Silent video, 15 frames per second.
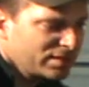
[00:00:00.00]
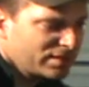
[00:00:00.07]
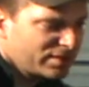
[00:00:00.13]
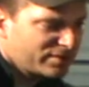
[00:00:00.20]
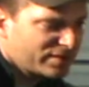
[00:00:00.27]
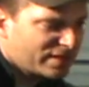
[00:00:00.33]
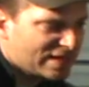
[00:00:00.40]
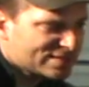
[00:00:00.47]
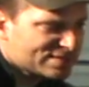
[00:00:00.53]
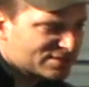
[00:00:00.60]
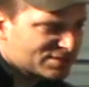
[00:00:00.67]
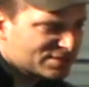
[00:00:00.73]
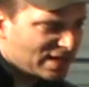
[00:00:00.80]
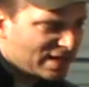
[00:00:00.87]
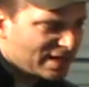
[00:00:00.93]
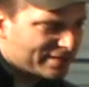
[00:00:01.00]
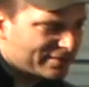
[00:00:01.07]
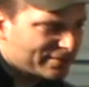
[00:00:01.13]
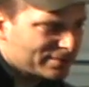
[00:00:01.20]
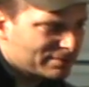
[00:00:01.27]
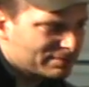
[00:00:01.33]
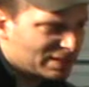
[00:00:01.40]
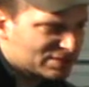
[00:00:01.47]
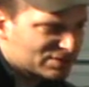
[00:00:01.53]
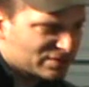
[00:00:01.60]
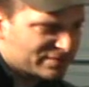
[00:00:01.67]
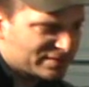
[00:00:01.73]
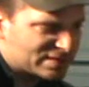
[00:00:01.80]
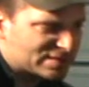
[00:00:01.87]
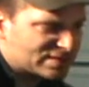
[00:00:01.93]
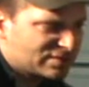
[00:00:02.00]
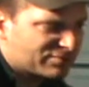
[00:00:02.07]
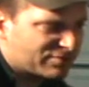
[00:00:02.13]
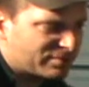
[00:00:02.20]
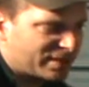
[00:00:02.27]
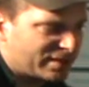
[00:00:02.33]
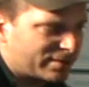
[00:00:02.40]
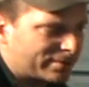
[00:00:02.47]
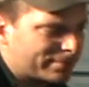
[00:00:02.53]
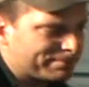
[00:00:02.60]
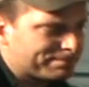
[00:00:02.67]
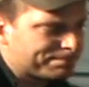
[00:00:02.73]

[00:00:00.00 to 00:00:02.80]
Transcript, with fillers: It would cast a shadow. I'm not sure if you can see it from there.